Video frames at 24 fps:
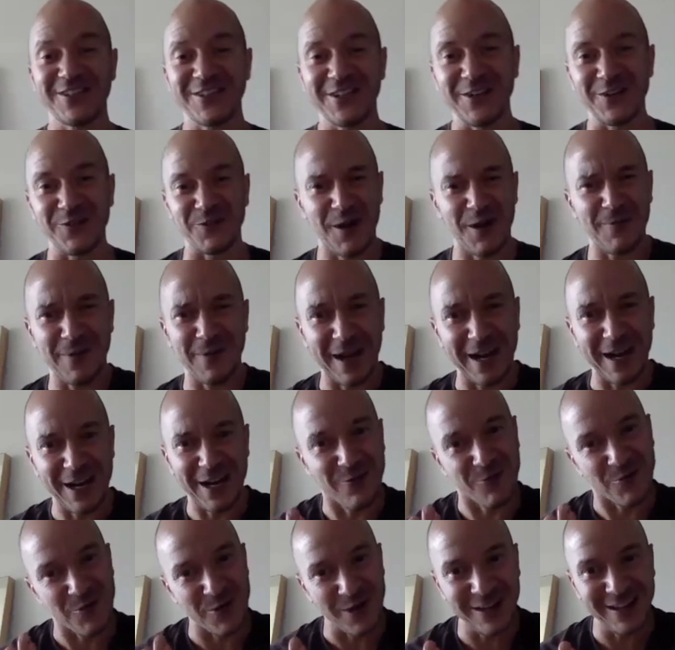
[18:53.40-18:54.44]
to interrupt. I
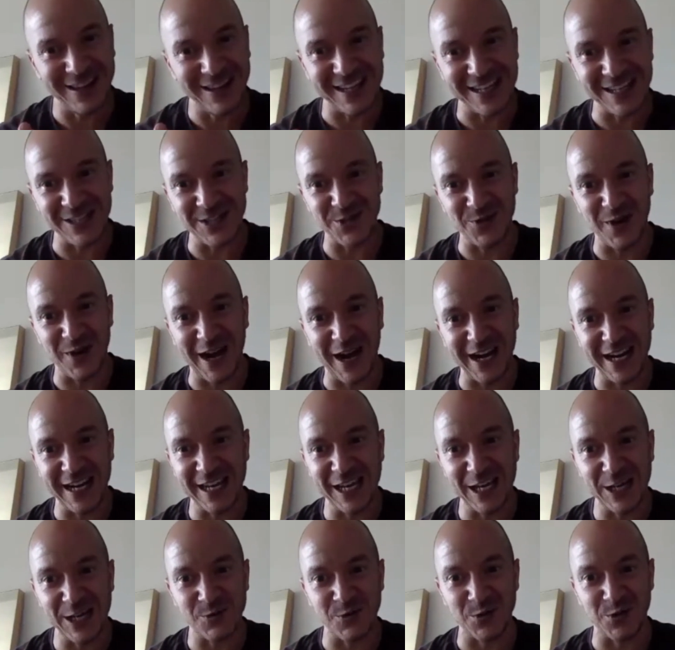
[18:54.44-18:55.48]
didn't realize. So
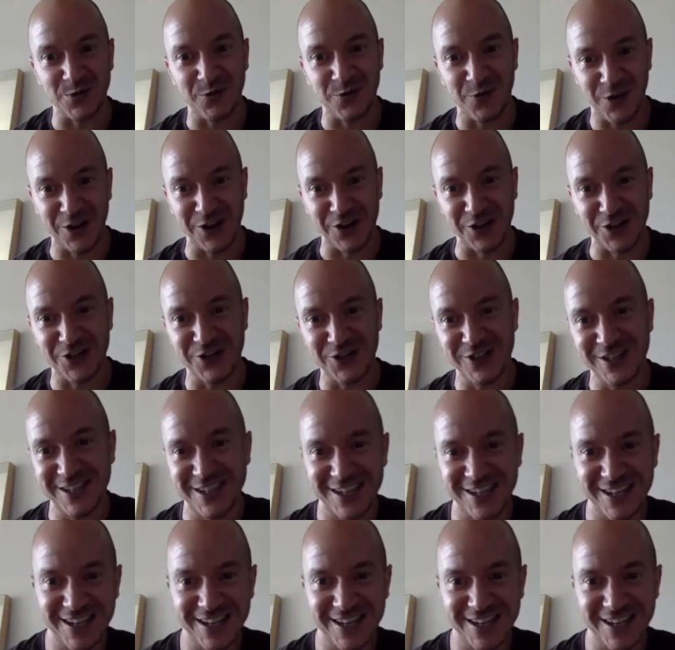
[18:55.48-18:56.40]
IDX was first.